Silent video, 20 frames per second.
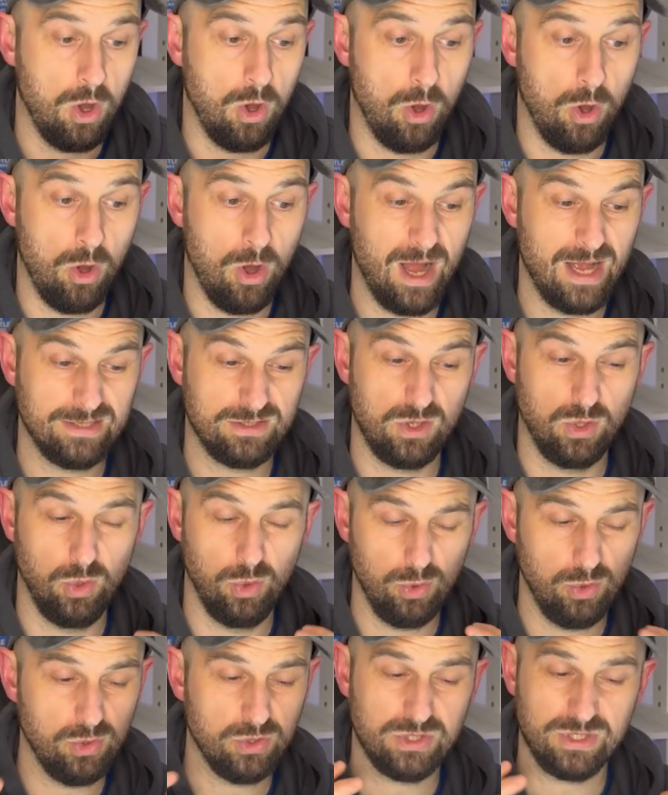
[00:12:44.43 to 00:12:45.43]
or has a
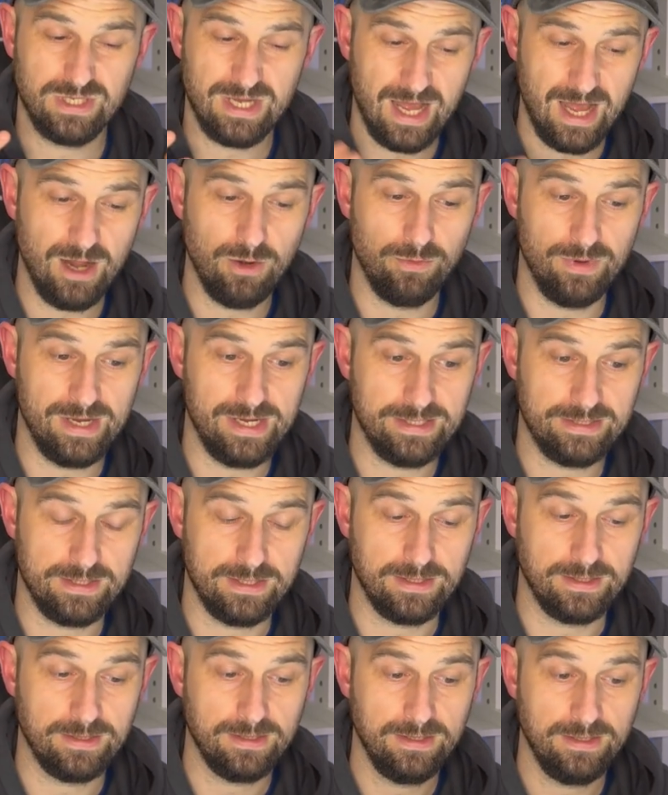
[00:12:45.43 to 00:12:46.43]
low star
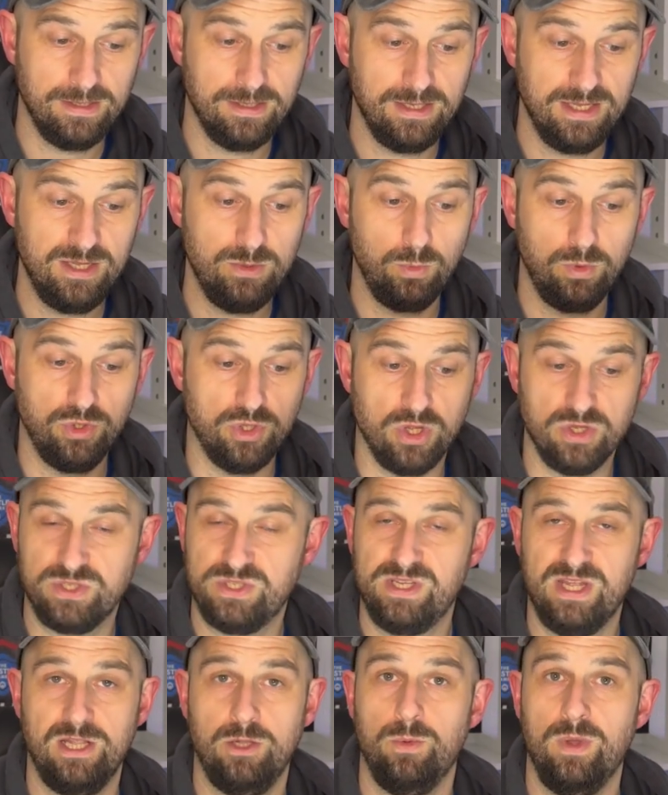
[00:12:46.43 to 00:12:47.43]
rating, it will not
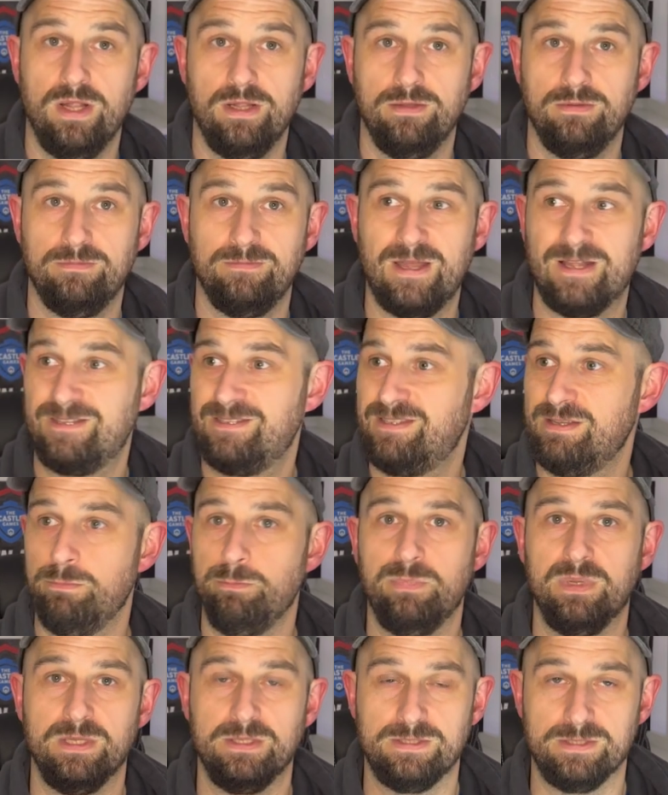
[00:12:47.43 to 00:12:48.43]
sell well. That's
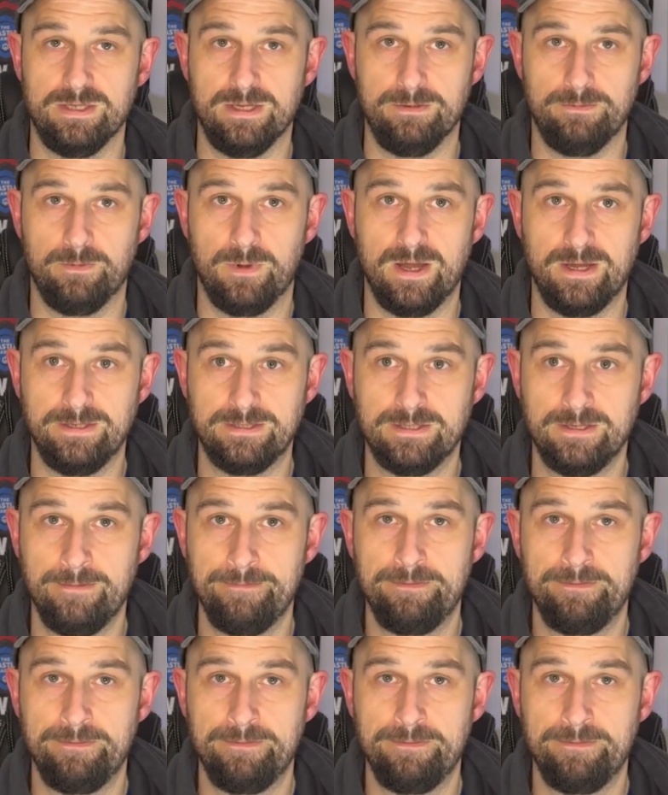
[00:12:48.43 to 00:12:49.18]
simple, isn't it, right?